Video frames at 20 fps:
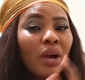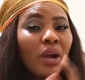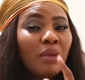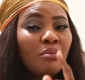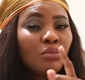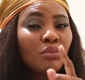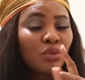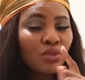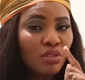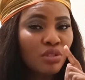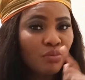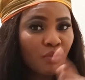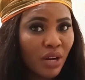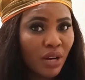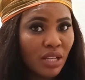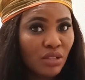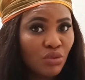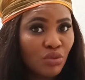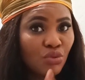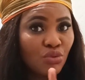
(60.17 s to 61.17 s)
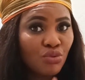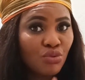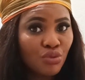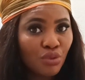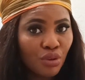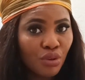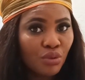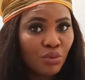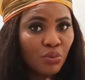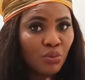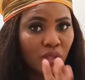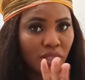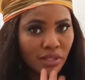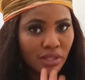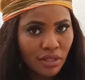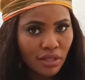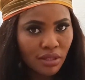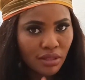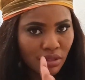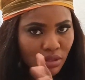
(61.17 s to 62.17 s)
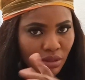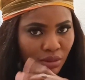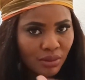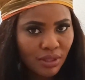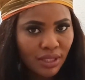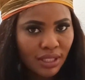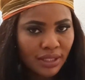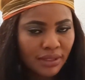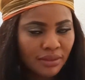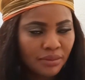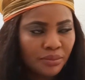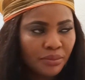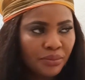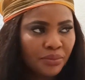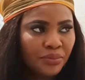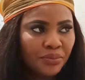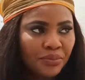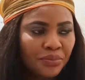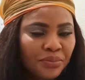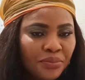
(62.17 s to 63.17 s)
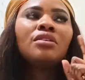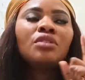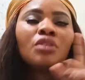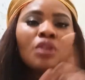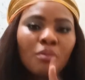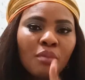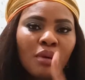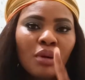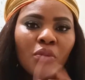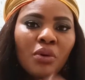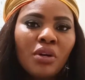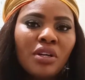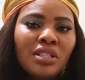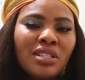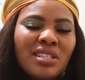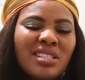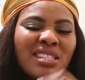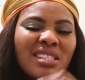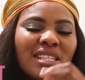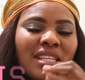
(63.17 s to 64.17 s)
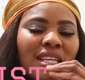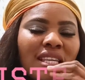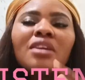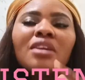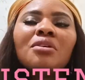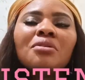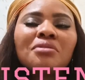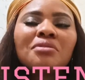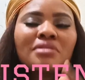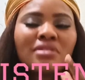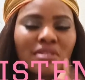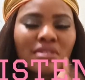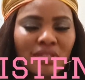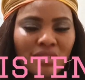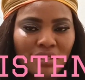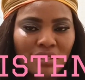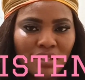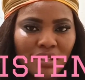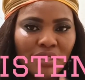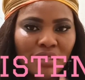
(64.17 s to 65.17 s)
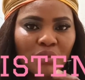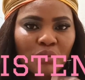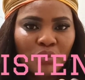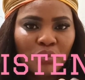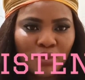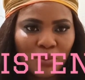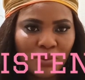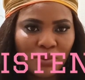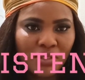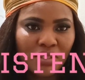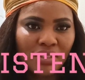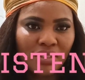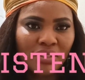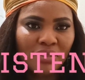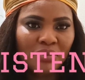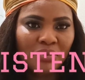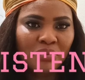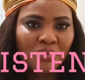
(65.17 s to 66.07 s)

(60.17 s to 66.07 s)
why most brands struggle with sales online. Number one is inconsistent posting.